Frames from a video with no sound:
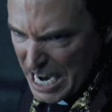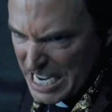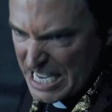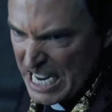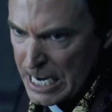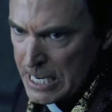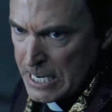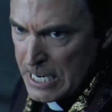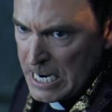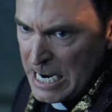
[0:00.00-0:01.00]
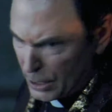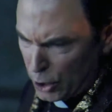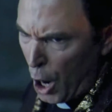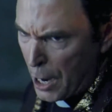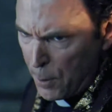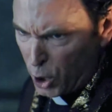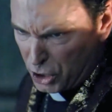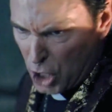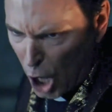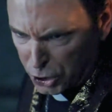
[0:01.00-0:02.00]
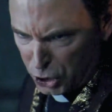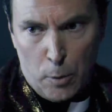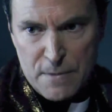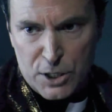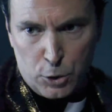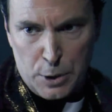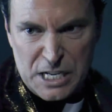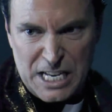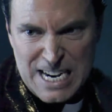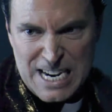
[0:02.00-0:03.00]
But Father Peter controls himself and continues